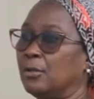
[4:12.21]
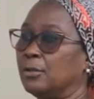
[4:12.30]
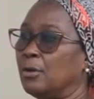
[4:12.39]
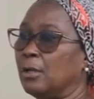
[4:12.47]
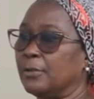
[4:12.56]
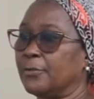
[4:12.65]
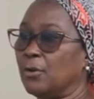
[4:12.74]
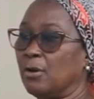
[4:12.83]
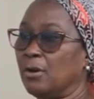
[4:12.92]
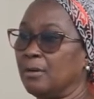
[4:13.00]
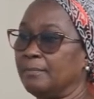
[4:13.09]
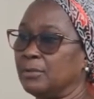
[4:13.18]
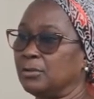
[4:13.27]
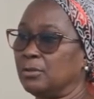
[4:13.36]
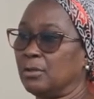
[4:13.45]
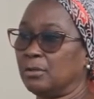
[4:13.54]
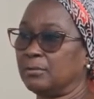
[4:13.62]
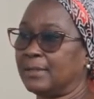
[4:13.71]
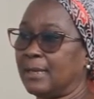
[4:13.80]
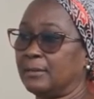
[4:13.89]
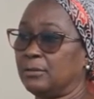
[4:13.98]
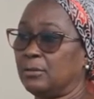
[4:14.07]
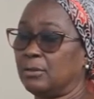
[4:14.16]
Although
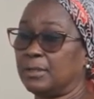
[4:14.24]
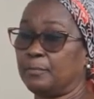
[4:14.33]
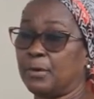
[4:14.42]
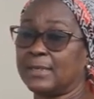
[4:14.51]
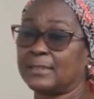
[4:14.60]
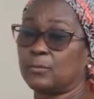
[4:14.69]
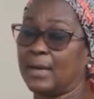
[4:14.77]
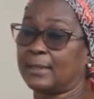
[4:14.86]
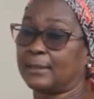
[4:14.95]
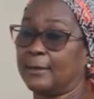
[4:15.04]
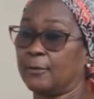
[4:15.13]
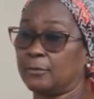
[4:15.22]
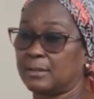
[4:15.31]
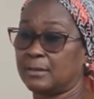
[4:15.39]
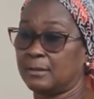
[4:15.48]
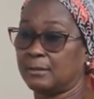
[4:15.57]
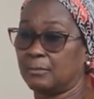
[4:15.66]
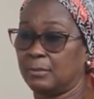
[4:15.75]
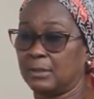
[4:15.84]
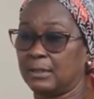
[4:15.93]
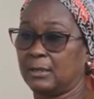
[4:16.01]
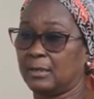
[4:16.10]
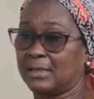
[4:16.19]
the borders were closed with
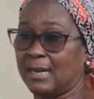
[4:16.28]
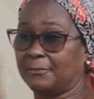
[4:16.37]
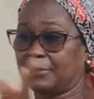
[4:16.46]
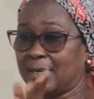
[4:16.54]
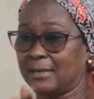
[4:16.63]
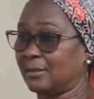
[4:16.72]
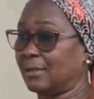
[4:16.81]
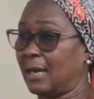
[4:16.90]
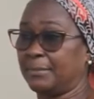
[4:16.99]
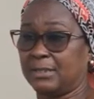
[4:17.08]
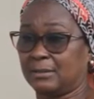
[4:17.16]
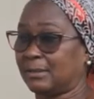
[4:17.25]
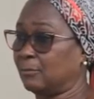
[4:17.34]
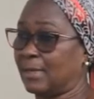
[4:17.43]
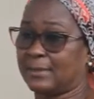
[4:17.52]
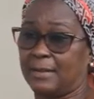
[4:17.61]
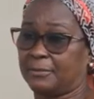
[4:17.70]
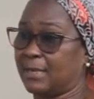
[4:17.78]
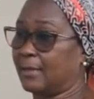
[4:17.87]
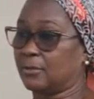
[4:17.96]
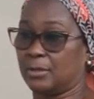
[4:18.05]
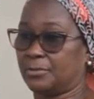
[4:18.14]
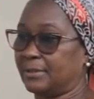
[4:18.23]
the other West African
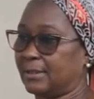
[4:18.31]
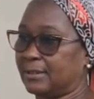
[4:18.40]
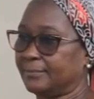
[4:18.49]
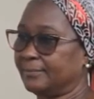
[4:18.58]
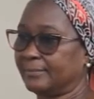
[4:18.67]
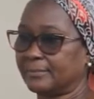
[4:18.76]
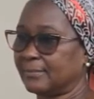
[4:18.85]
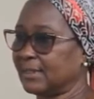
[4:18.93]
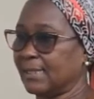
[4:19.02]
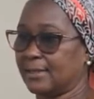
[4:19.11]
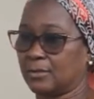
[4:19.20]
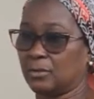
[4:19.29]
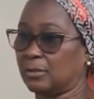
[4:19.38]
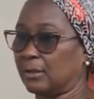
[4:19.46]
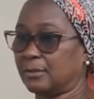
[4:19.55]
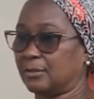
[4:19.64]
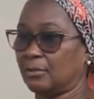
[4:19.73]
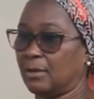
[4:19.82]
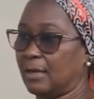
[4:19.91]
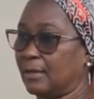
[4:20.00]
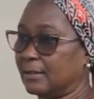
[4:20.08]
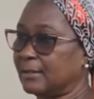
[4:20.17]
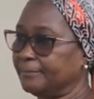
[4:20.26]
countries, they are so close to
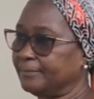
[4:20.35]
us.